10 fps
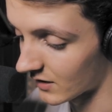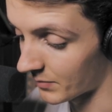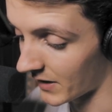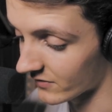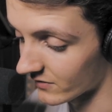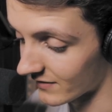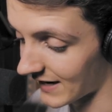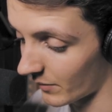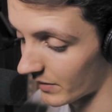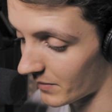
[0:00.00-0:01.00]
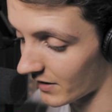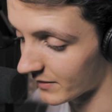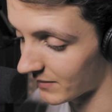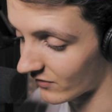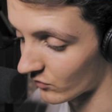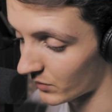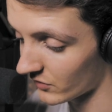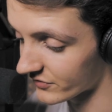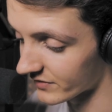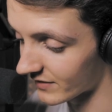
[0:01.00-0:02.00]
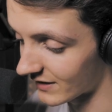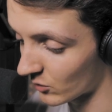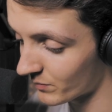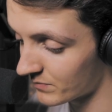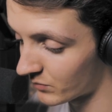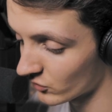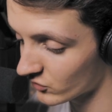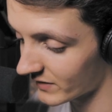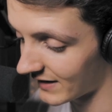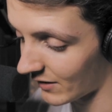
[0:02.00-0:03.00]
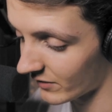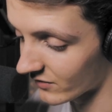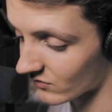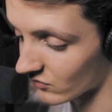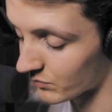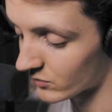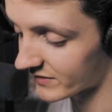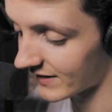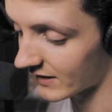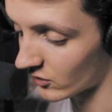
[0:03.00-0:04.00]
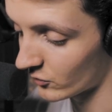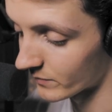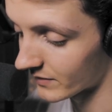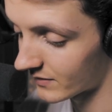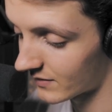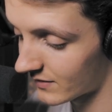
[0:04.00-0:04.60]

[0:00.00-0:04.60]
The persons now in the marketplace of Boston had not been born to an inheritance of Puritanic gloom.